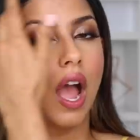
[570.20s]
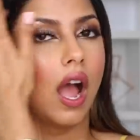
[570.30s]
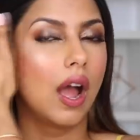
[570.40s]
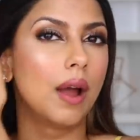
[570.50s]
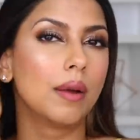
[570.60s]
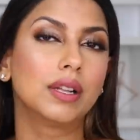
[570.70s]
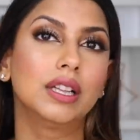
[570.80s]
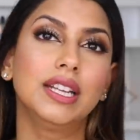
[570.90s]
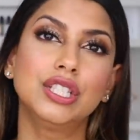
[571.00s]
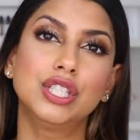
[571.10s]
uh,
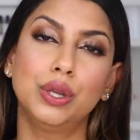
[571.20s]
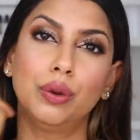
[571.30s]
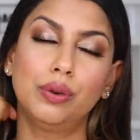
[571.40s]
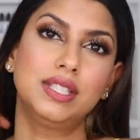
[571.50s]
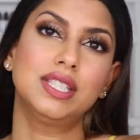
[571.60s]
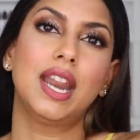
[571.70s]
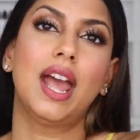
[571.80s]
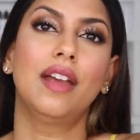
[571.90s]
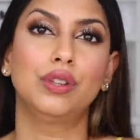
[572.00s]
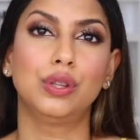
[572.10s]
clean deodorants that I
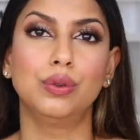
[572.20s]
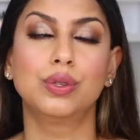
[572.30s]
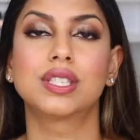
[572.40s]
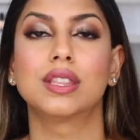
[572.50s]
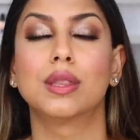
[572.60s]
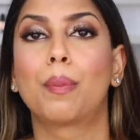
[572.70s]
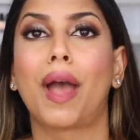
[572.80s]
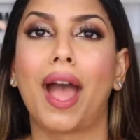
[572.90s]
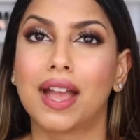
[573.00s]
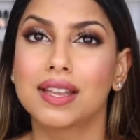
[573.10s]
have used in the
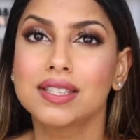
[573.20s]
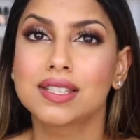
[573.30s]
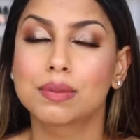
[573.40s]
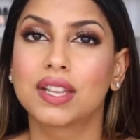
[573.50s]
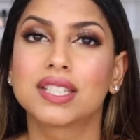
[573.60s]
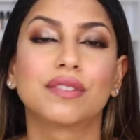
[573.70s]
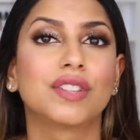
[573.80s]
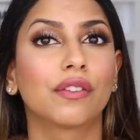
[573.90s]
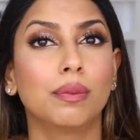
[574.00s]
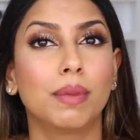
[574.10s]
past, because I've
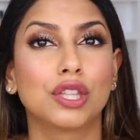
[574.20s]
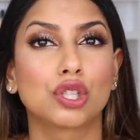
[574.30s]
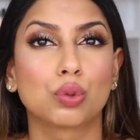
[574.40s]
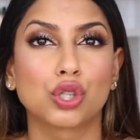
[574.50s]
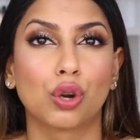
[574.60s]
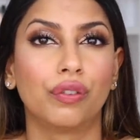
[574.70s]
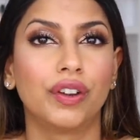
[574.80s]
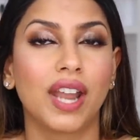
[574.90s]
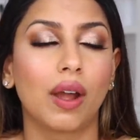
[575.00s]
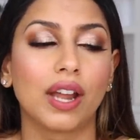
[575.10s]
definitely made the switch over
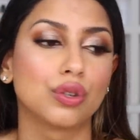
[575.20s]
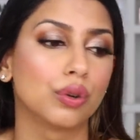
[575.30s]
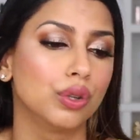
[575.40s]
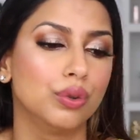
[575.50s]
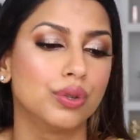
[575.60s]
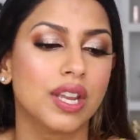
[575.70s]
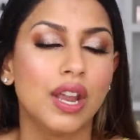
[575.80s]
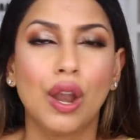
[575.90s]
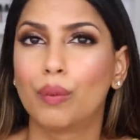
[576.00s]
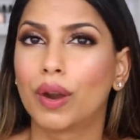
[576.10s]
now, I don't use
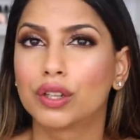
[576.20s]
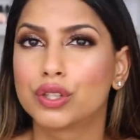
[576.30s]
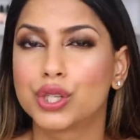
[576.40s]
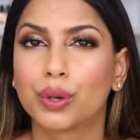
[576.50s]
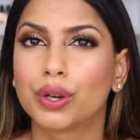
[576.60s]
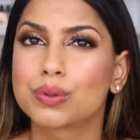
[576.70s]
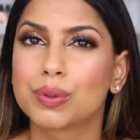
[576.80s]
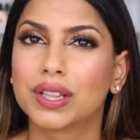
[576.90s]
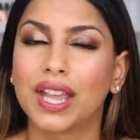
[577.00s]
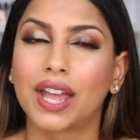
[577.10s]
regular deodorant
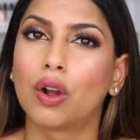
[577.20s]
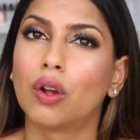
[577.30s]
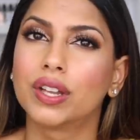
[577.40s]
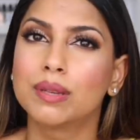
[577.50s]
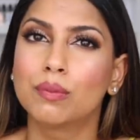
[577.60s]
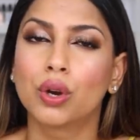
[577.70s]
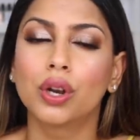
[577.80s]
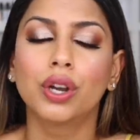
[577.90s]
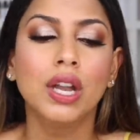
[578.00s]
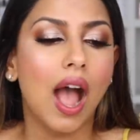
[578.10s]
really at all
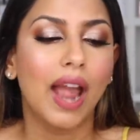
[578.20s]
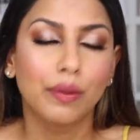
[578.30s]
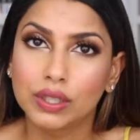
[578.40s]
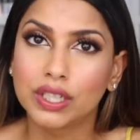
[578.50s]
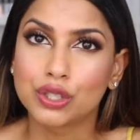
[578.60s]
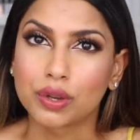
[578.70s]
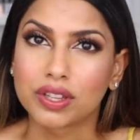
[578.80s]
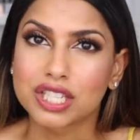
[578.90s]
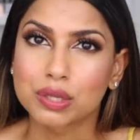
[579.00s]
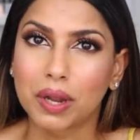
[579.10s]
anymore, I really enjoy
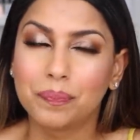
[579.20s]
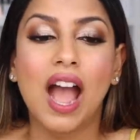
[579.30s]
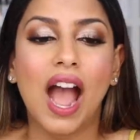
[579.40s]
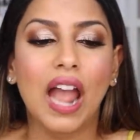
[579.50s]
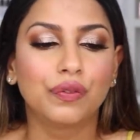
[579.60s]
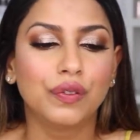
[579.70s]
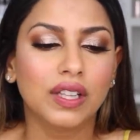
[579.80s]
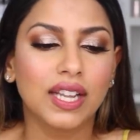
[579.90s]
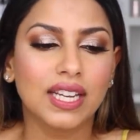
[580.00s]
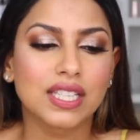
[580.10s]
this one. I feel
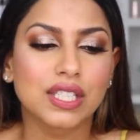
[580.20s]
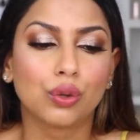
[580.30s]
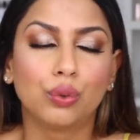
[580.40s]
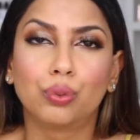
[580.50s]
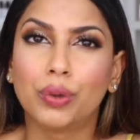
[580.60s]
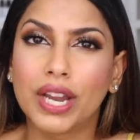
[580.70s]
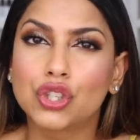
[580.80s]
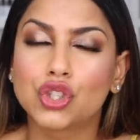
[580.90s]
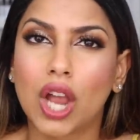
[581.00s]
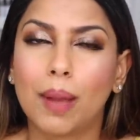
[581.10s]
like it does a
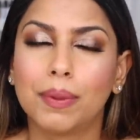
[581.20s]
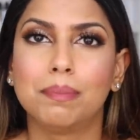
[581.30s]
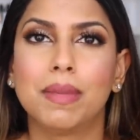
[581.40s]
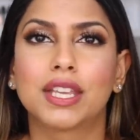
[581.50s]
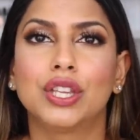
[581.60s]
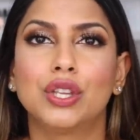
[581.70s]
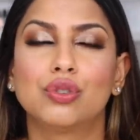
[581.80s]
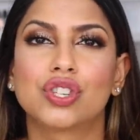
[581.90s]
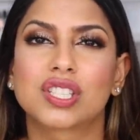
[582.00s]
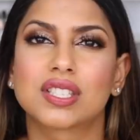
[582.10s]
great job in making you
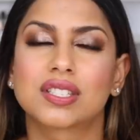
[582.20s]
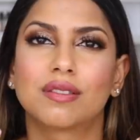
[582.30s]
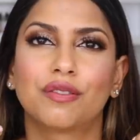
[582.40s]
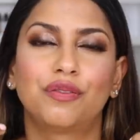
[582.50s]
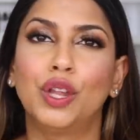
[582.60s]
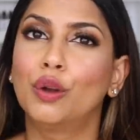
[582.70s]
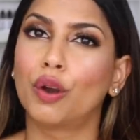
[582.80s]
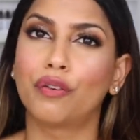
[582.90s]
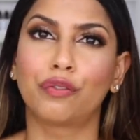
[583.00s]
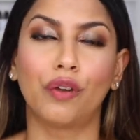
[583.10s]
just feel
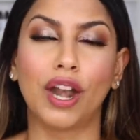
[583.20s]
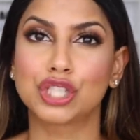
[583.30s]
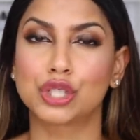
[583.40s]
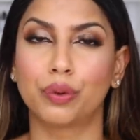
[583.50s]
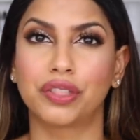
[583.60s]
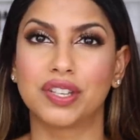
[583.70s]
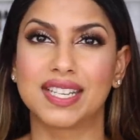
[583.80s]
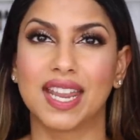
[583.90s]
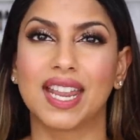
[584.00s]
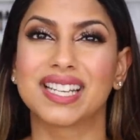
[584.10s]
refreshed throughout the
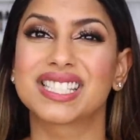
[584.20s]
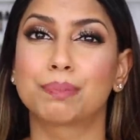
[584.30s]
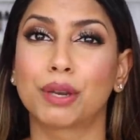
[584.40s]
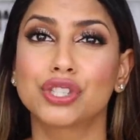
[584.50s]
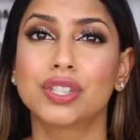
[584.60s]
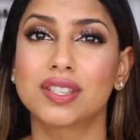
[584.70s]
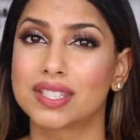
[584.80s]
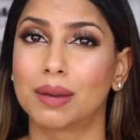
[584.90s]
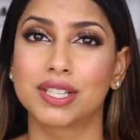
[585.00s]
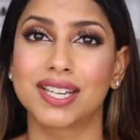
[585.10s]
day, especially in the
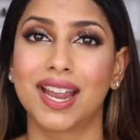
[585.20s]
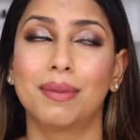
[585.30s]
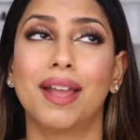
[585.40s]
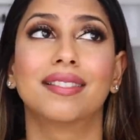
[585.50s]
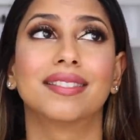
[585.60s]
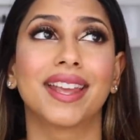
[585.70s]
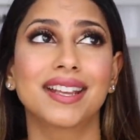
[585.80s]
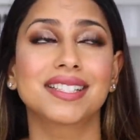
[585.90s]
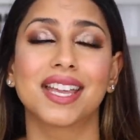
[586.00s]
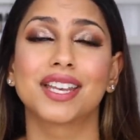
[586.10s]
summertime. Like I
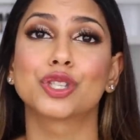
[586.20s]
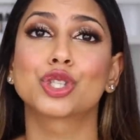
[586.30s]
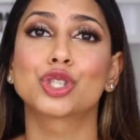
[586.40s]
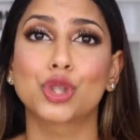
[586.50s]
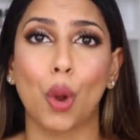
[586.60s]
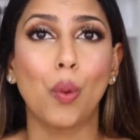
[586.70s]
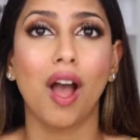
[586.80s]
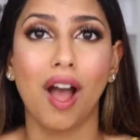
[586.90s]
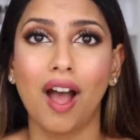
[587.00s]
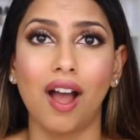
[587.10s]
said, it's so
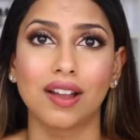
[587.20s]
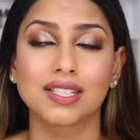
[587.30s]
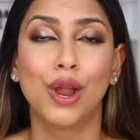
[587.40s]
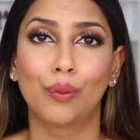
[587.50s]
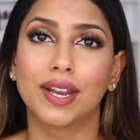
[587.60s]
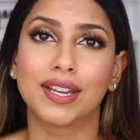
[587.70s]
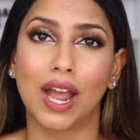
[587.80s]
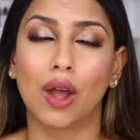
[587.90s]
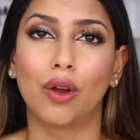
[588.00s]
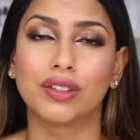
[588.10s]
hot right
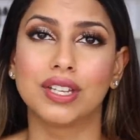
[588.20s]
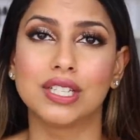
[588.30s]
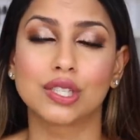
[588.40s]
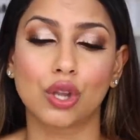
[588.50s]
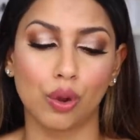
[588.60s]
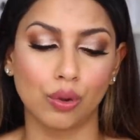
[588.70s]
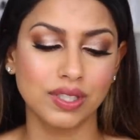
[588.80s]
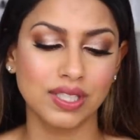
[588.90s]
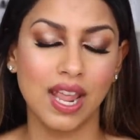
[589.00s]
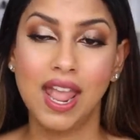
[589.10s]
now on the East
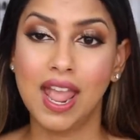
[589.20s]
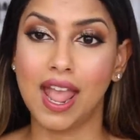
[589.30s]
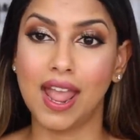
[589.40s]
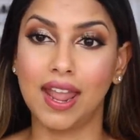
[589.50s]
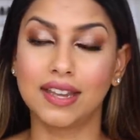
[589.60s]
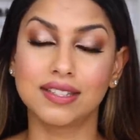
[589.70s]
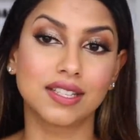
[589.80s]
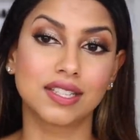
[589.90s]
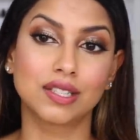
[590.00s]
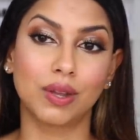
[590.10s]
Coast, and
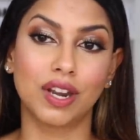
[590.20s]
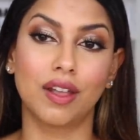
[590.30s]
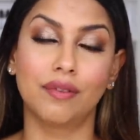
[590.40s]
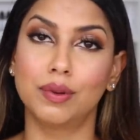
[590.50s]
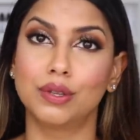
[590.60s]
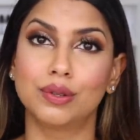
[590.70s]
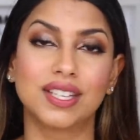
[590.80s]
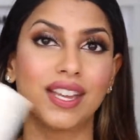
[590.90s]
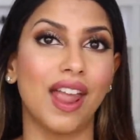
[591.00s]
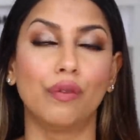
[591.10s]
this is one I've been
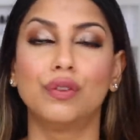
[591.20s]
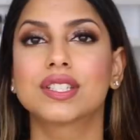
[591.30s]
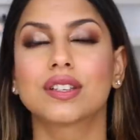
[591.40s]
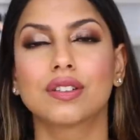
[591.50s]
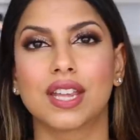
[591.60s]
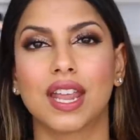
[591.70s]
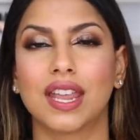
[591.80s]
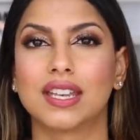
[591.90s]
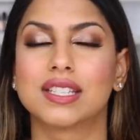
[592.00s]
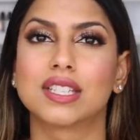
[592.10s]
using every single day,
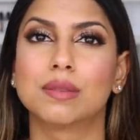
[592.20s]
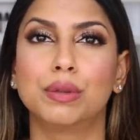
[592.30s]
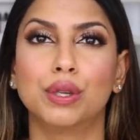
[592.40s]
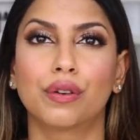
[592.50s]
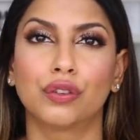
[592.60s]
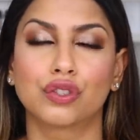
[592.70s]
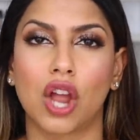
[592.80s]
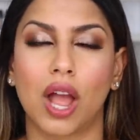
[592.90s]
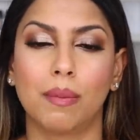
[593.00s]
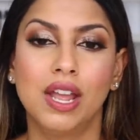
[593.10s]
and this is a beautiful
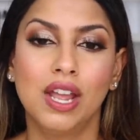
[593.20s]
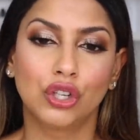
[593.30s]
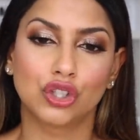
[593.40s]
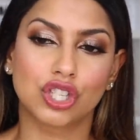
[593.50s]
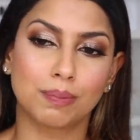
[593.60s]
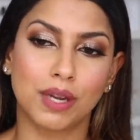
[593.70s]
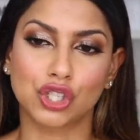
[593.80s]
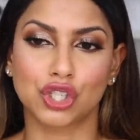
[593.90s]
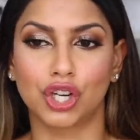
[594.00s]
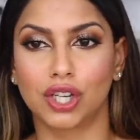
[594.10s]
job. Just make
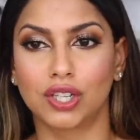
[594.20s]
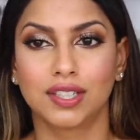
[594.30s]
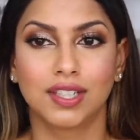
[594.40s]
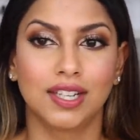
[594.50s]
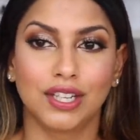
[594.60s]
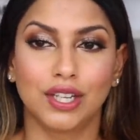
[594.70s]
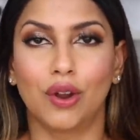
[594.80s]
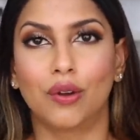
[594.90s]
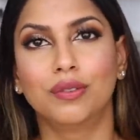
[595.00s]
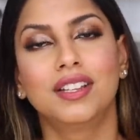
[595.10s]
sure, you
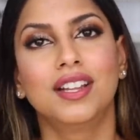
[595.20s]
know,